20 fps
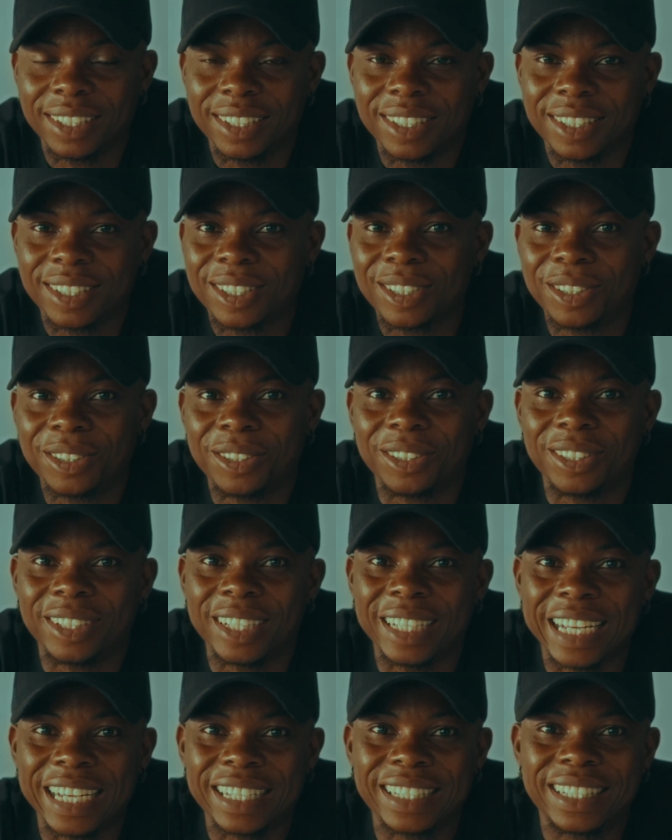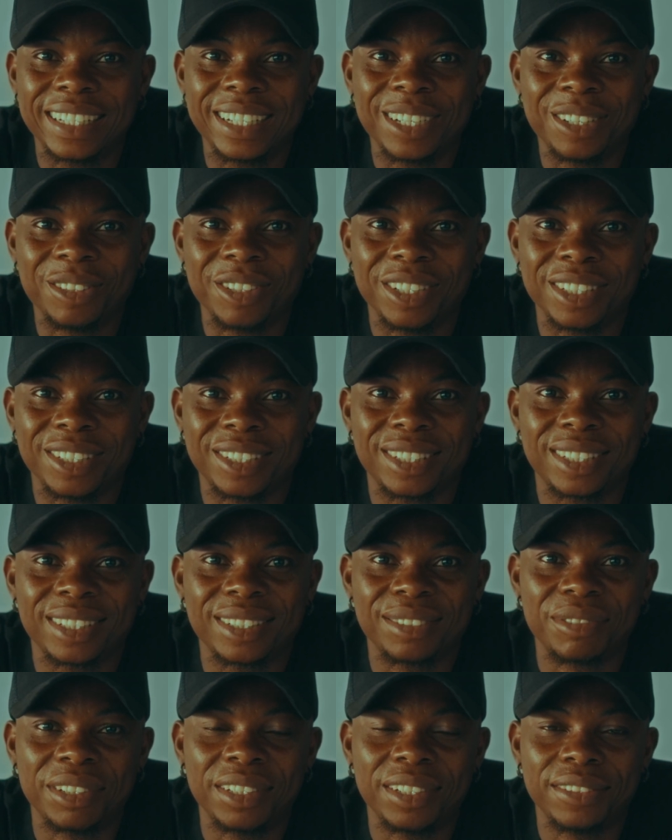So, yesterday was
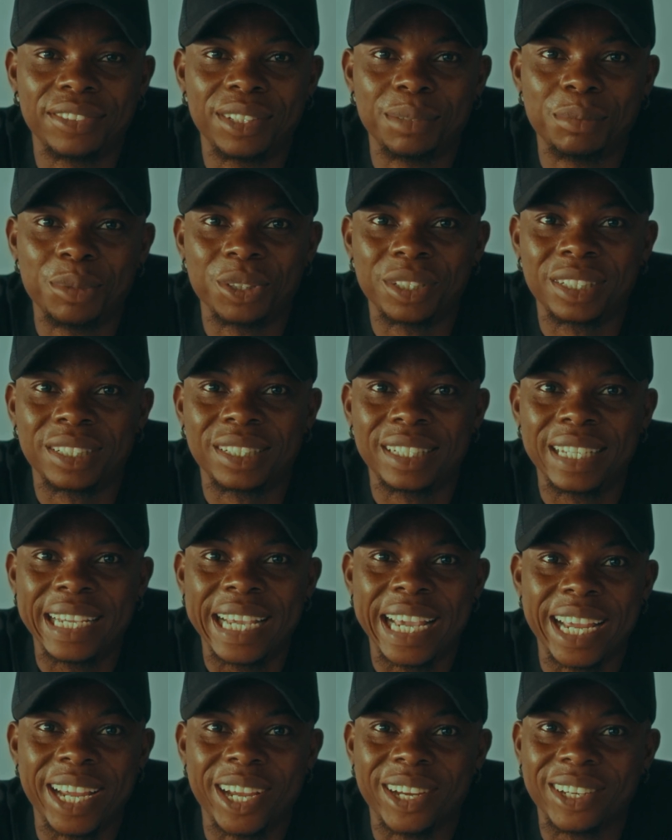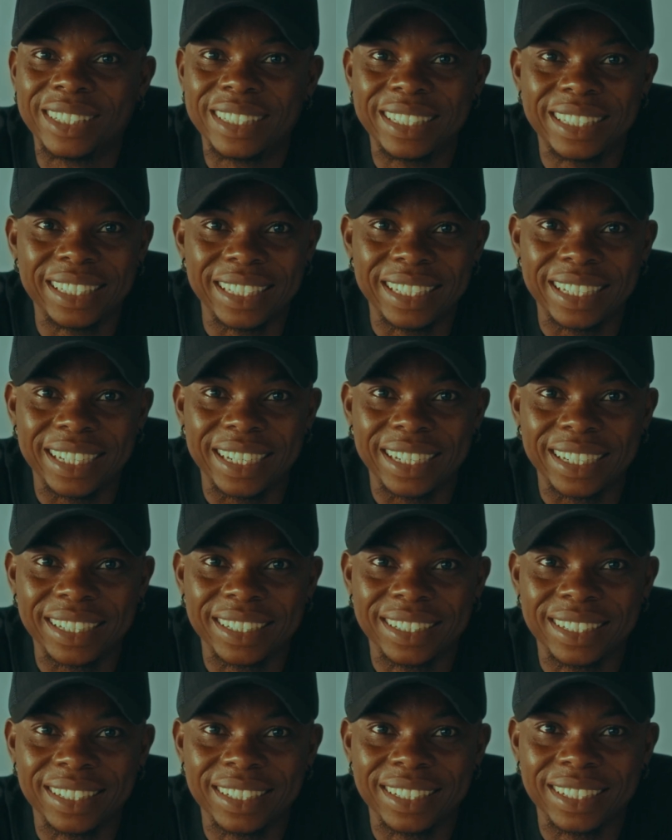one of the most chaotic
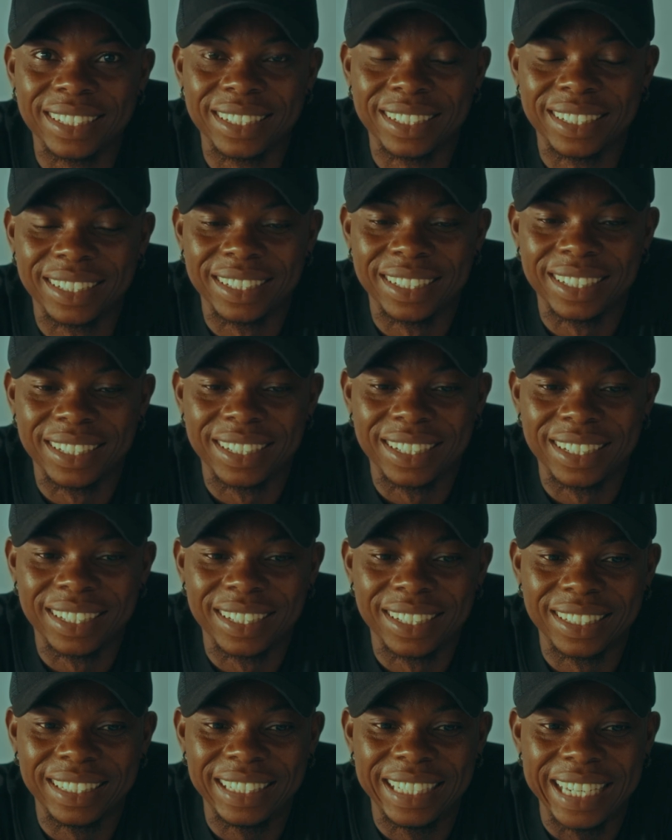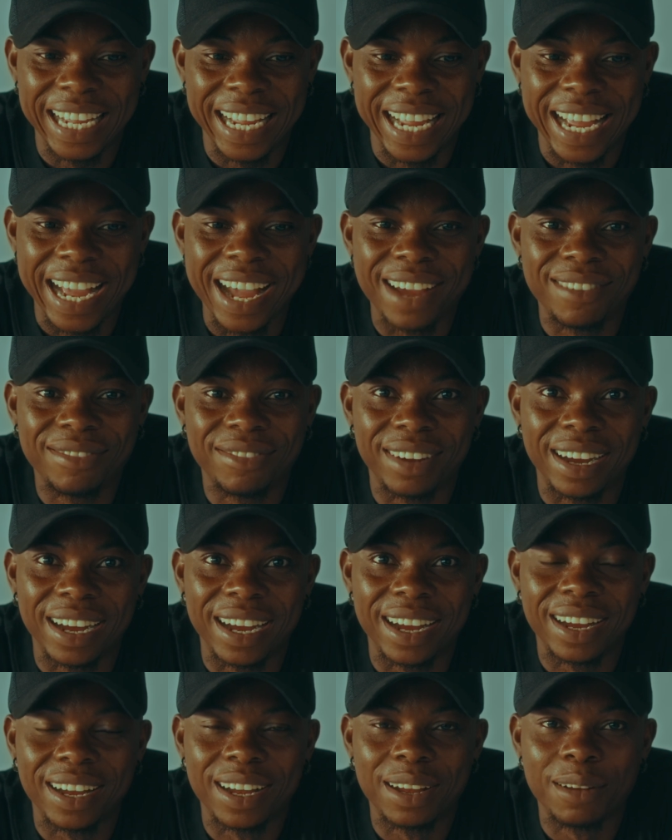day
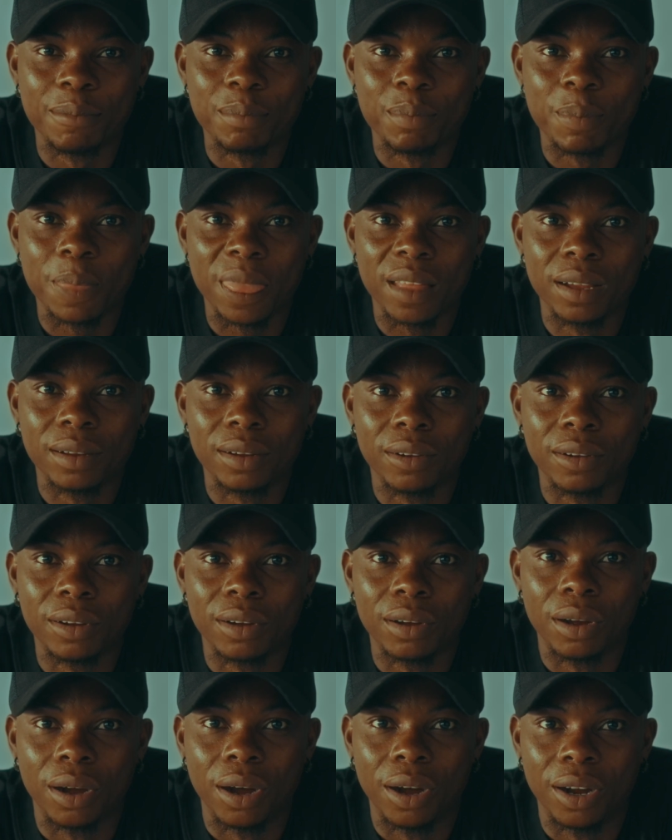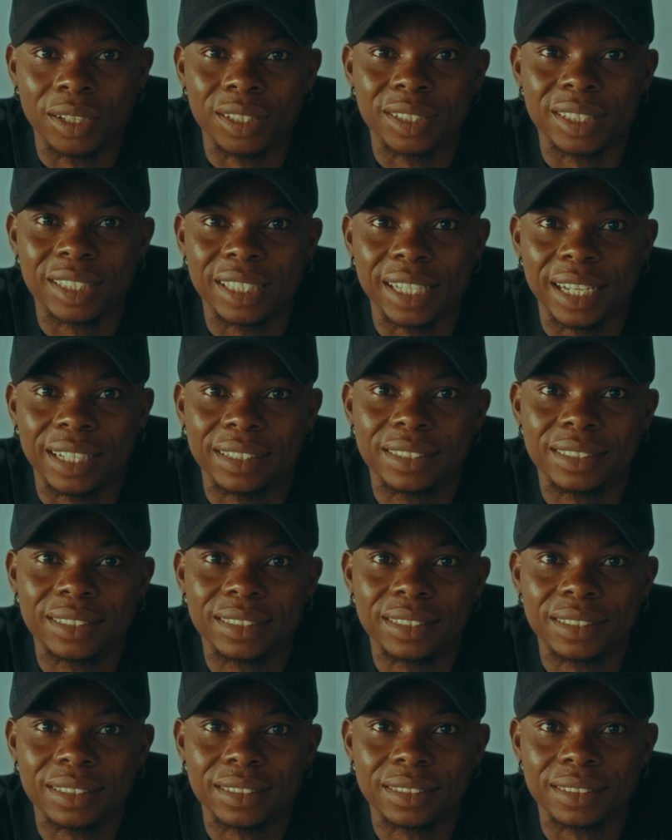ever on set.